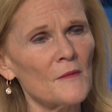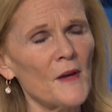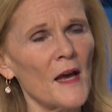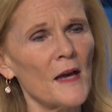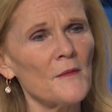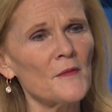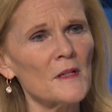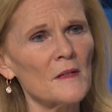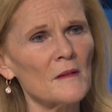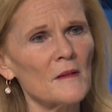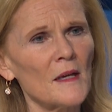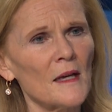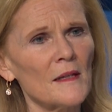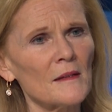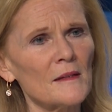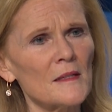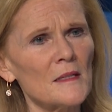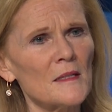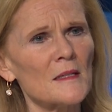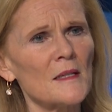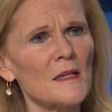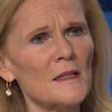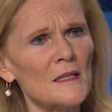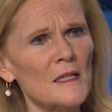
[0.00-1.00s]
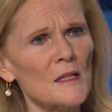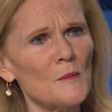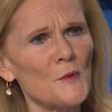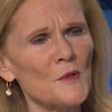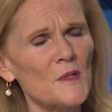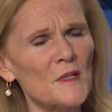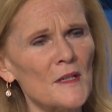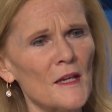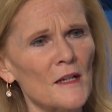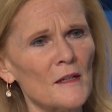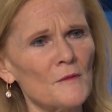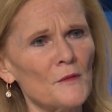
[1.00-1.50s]
of having at least
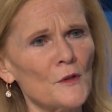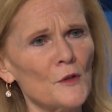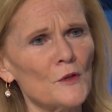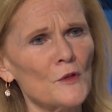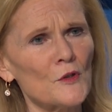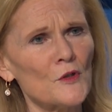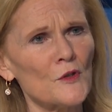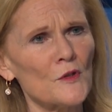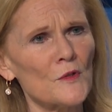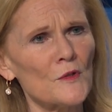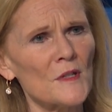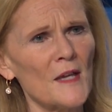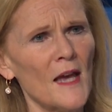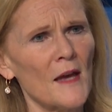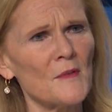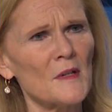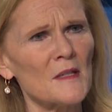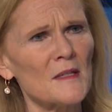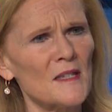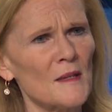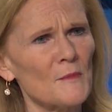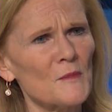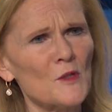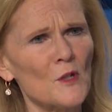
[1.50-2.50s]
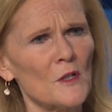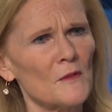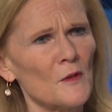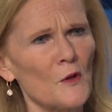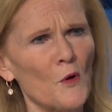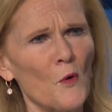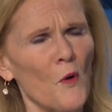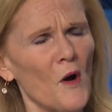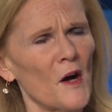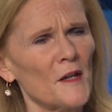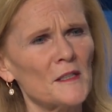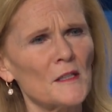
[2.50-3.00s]
60% of Hoosiers having some sort of a
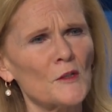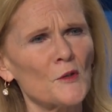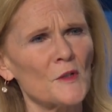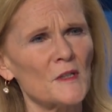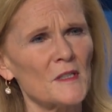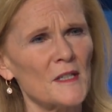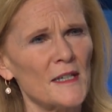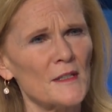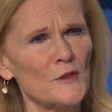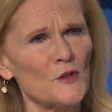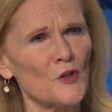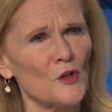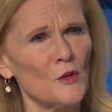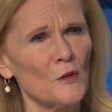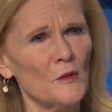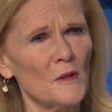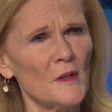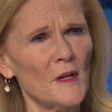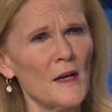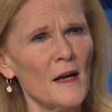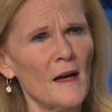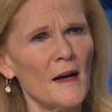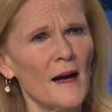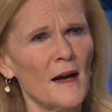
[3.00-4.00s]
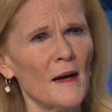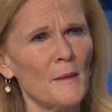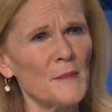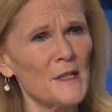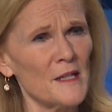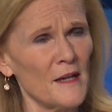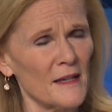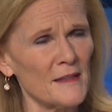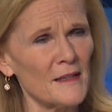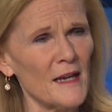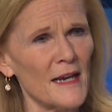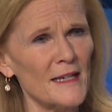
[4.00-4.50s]
quality credential uh,
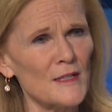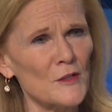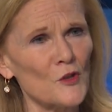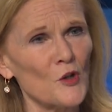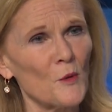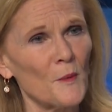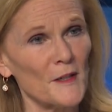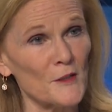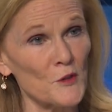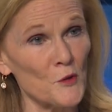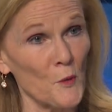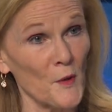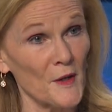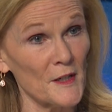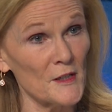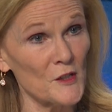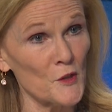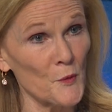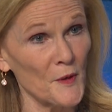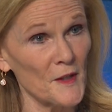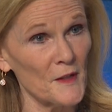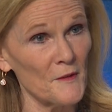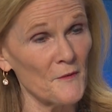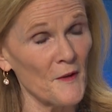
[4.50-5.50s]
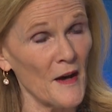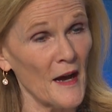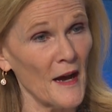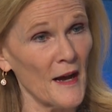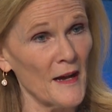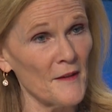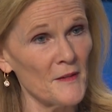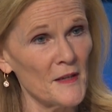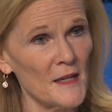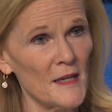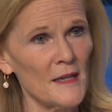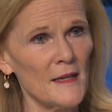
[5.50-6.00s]
beyond high school by
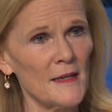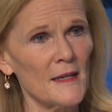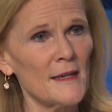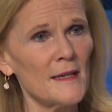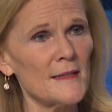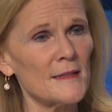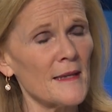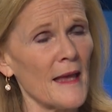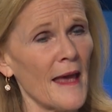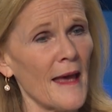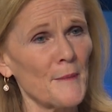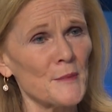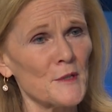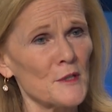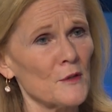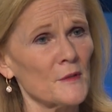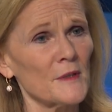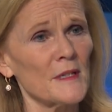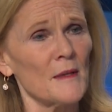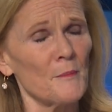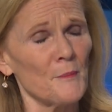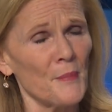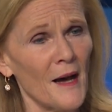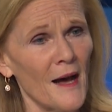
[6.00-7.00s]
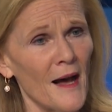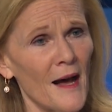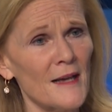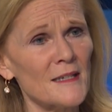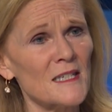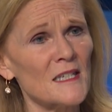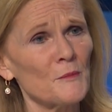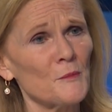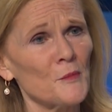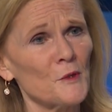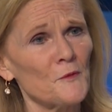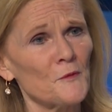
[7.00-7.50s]
2025. It's absolutely
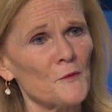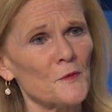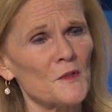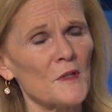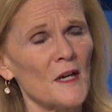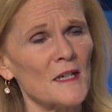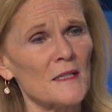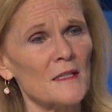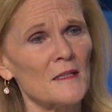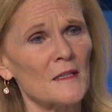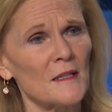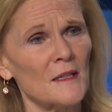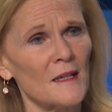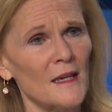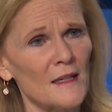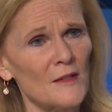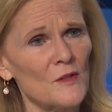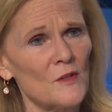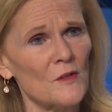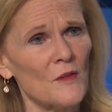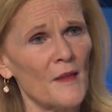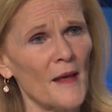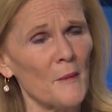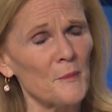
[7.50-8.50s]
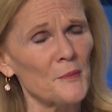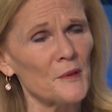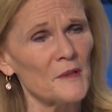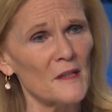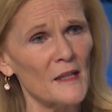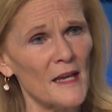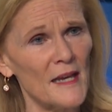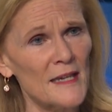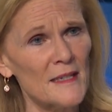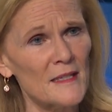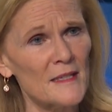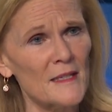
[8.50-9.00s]
impossible for us to get to that
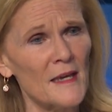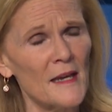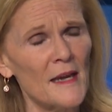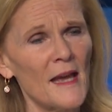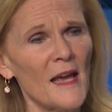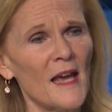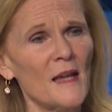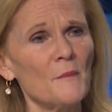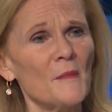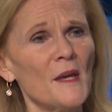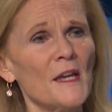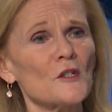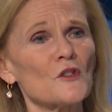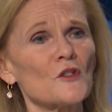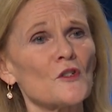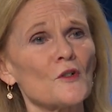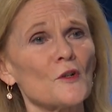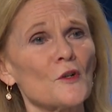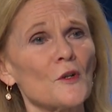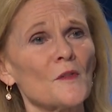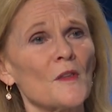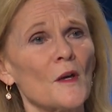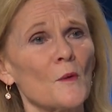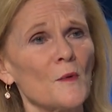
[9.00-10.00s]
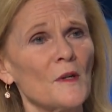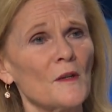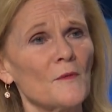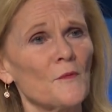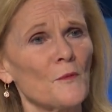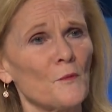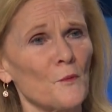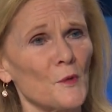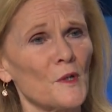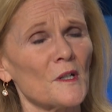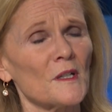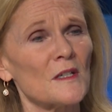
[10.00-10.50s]
place and make sure that
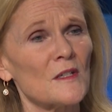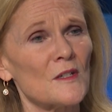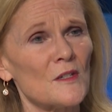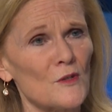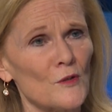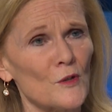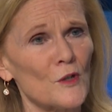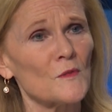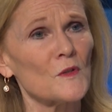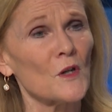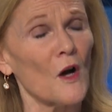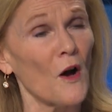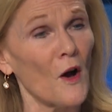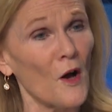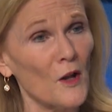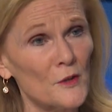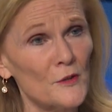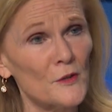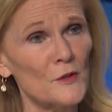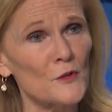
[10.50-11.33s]
we've really served all